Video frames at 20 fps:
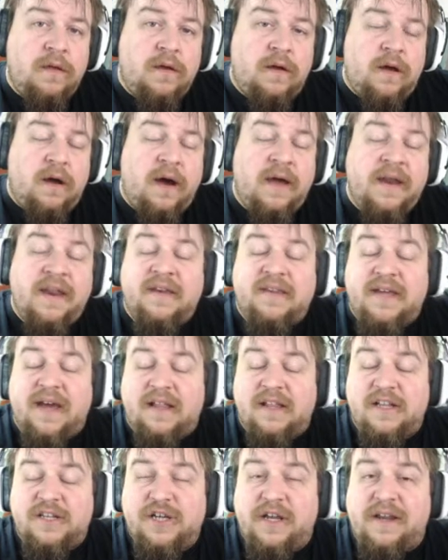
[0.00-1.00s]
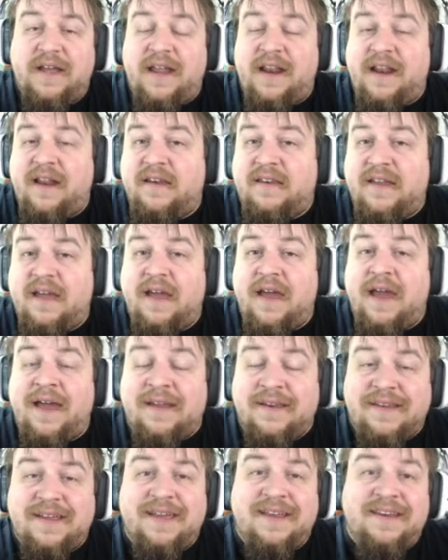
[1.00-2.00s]
Unintelligent and, in
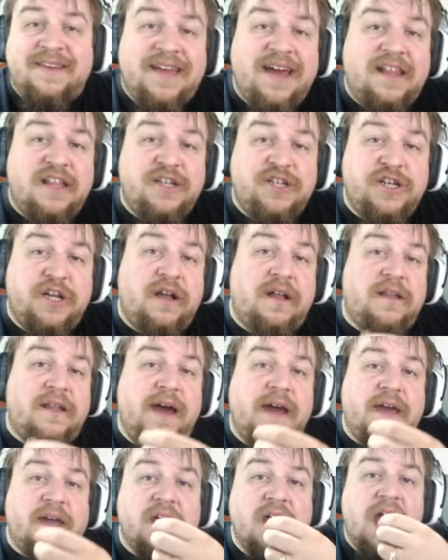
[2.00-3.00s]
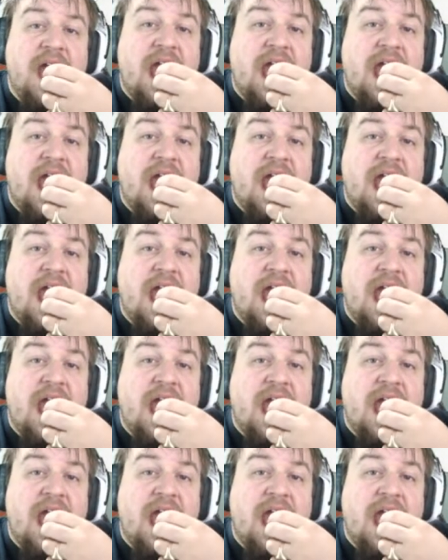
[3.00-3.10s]
and intelligent alike.